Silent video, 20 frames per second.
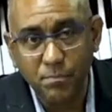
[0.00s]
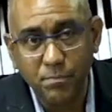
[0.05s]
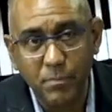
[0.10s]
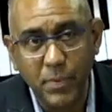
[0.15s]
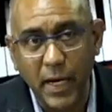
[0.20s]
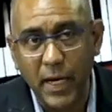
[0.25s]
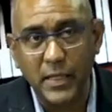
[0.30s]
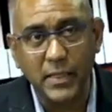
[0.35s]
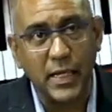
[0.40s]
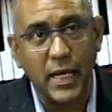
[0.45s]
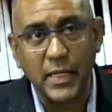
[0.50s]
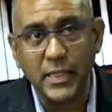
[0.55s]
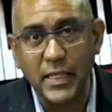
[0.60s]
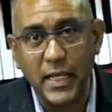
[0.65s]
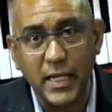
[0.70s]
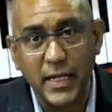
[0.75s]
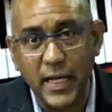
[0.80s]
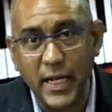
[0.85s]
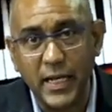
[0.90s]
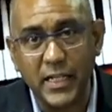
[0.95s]
as
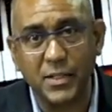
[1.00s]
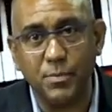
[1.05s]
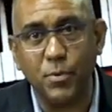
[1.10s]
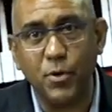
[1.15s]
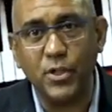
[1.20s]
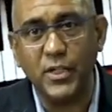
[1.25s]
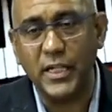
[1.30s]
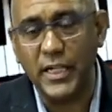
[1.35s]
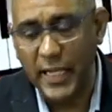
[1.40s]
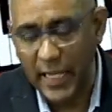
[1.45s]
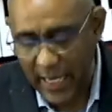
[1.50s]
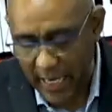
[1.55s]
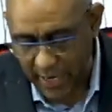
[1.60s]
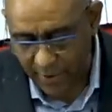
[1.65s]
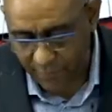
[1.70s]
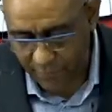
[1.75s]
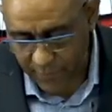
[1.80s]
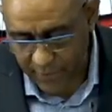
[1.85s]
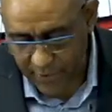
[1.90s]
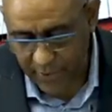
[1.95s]
an expert in
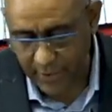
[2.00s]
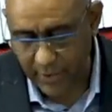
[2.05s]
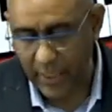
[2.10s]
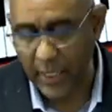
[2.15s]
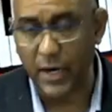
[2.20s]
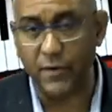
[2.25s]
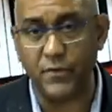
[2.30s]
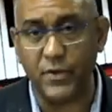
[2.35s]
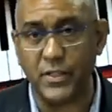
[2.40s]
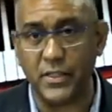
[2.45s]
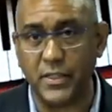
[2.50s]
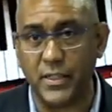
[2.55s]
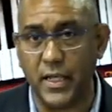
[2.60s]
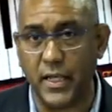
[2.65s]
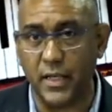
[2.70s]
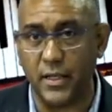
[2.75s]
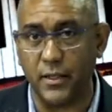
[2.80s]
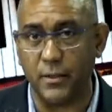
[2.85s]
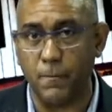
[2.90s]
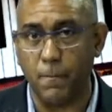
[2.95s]
every
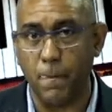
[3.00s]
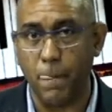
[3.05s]
scale.